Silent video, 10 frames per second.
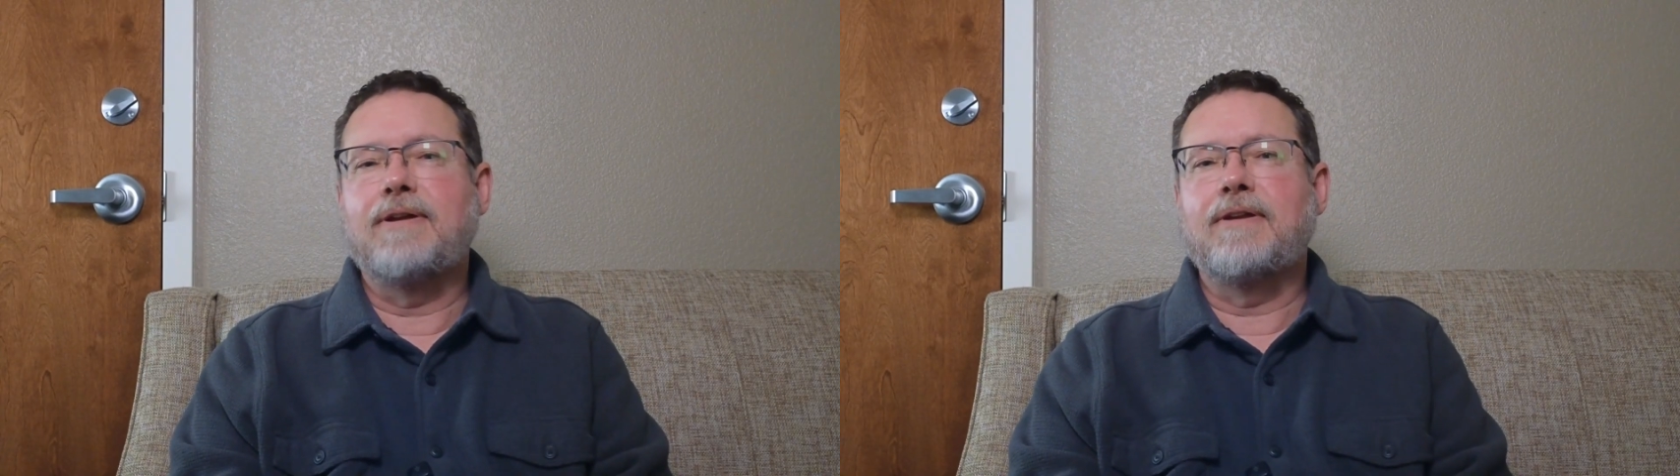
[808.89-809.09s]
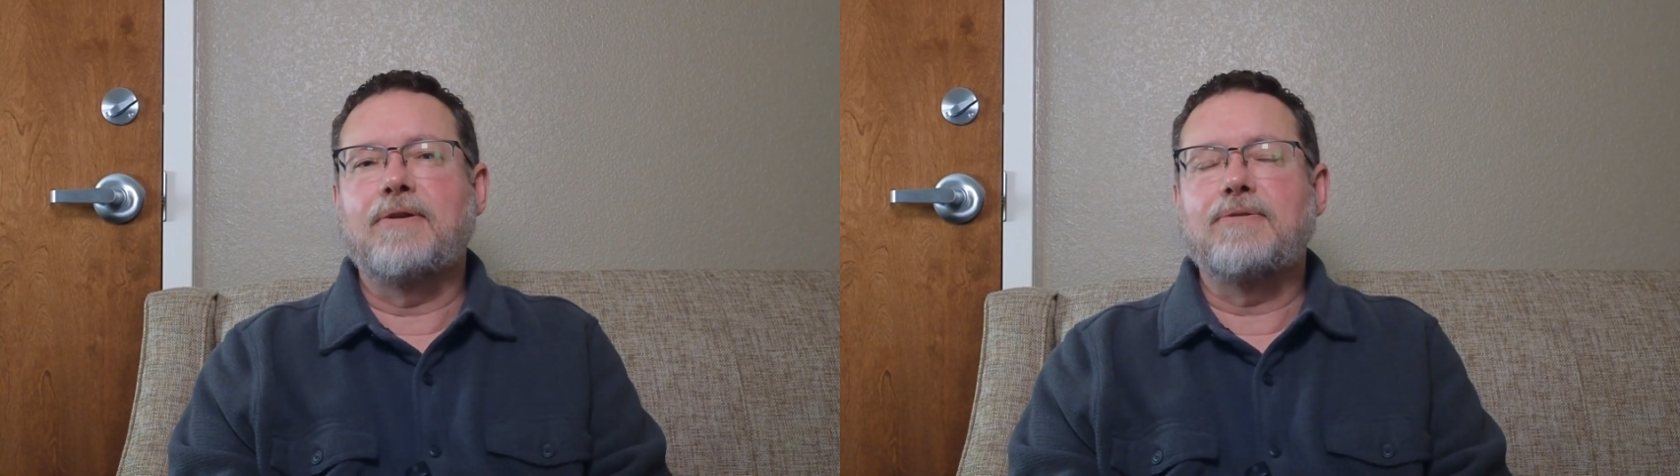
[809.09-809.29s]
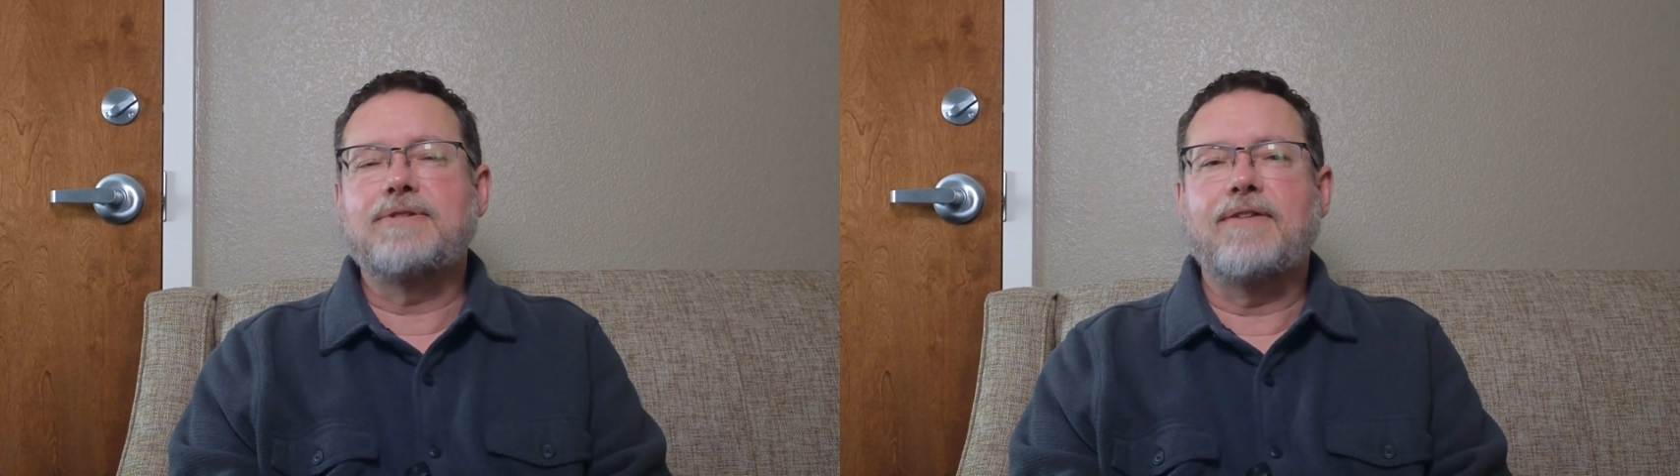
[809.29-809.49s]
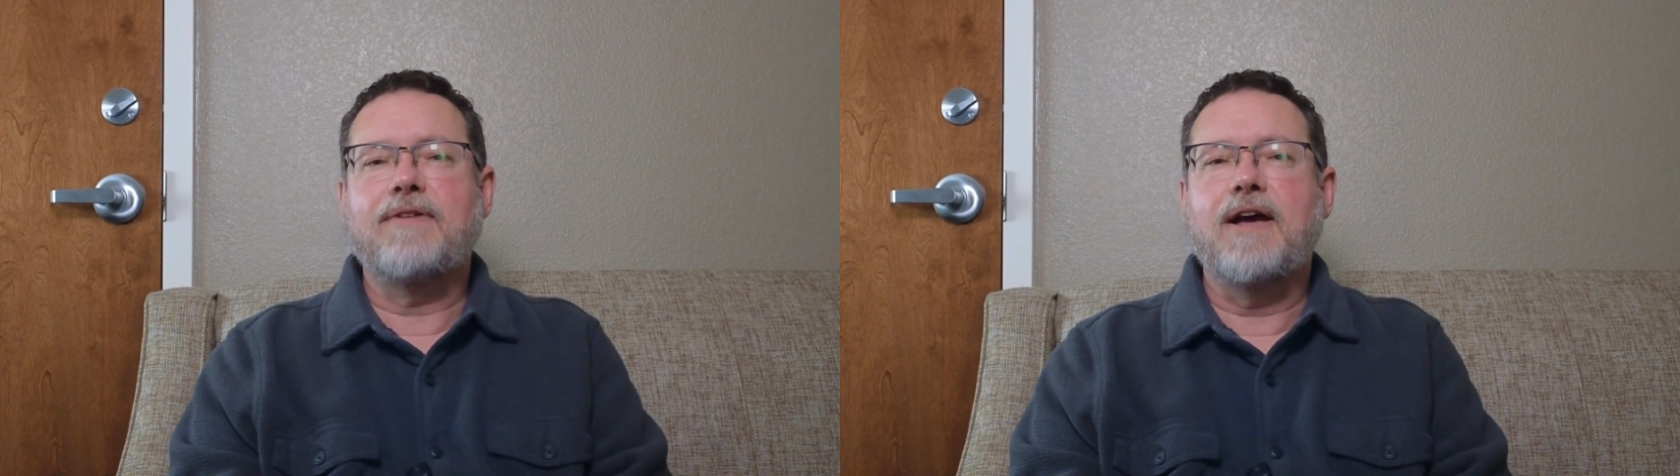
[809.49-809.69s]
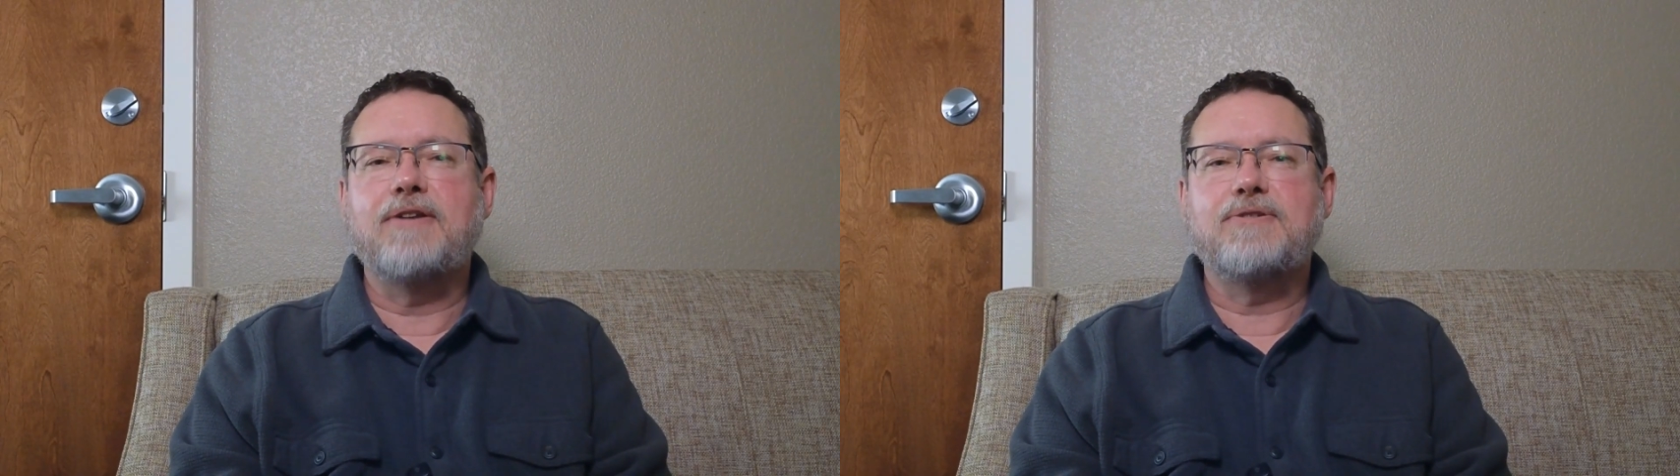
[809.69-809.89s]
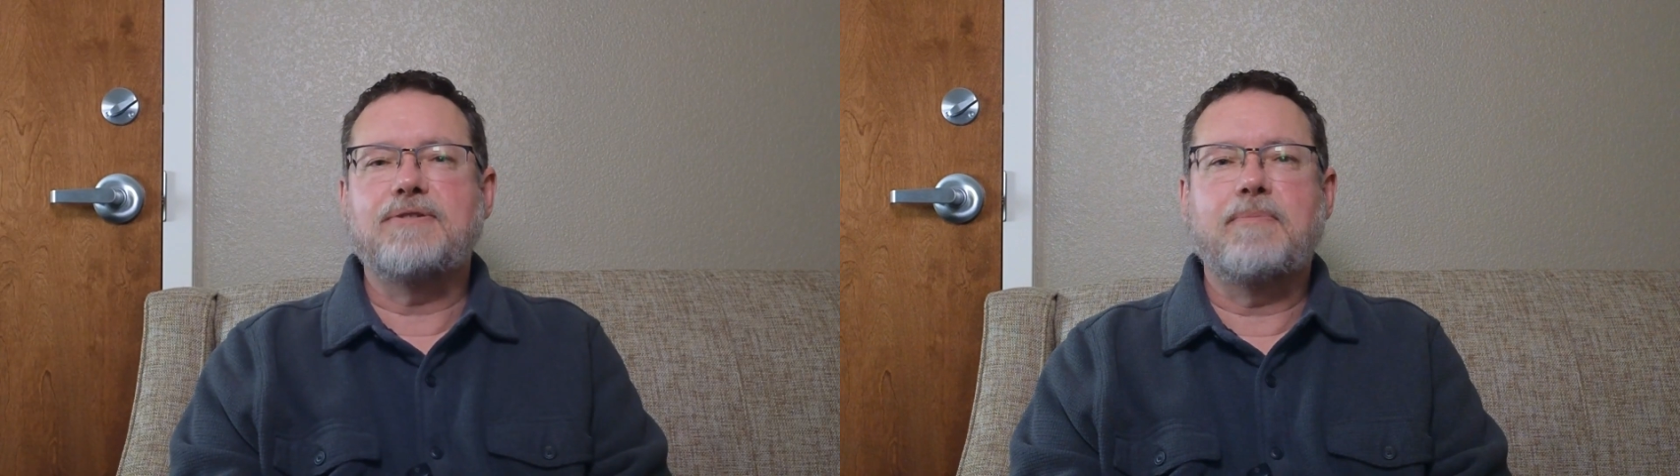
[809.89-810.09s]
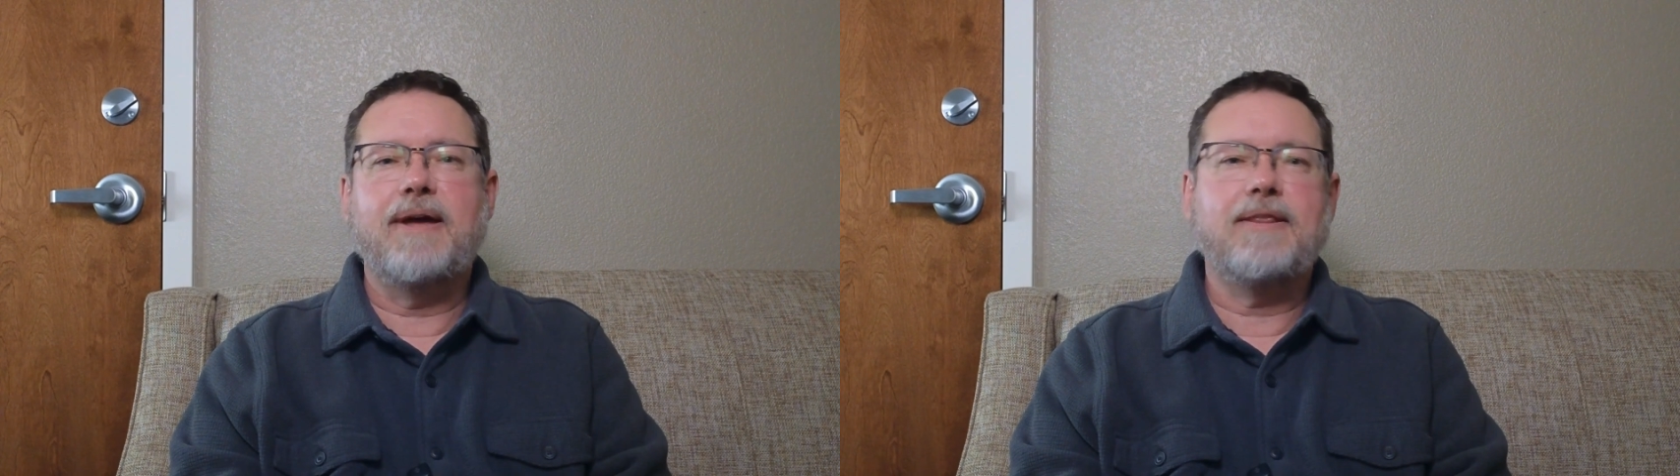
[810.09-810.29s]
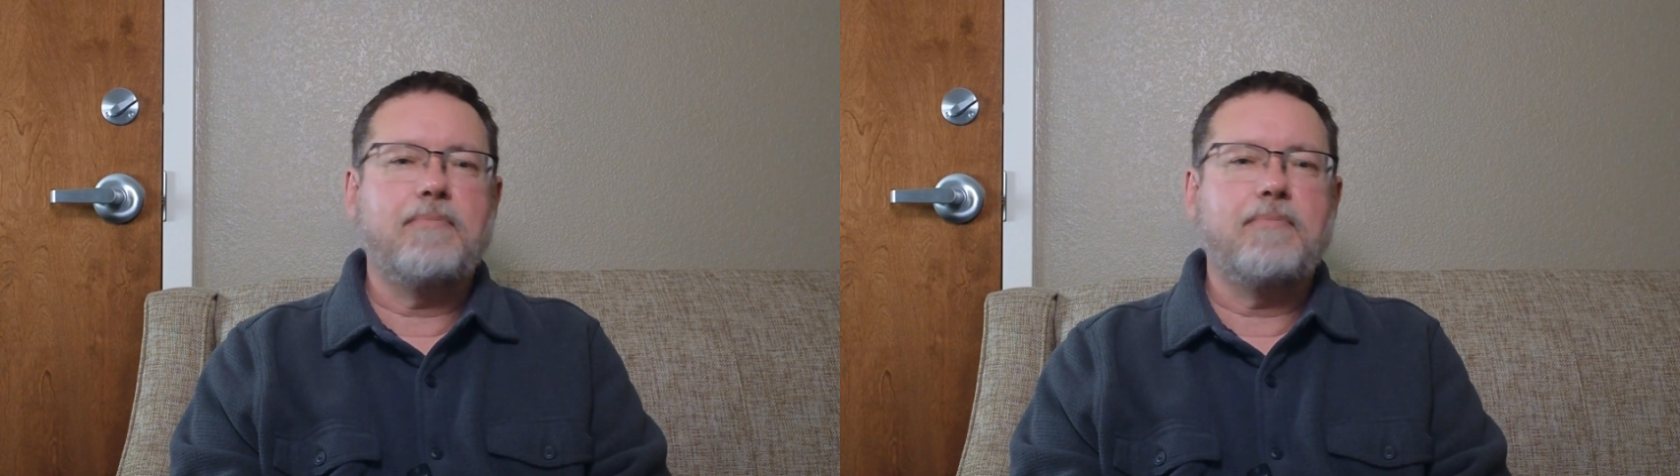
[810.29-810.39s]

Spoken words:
a little self-conscious about the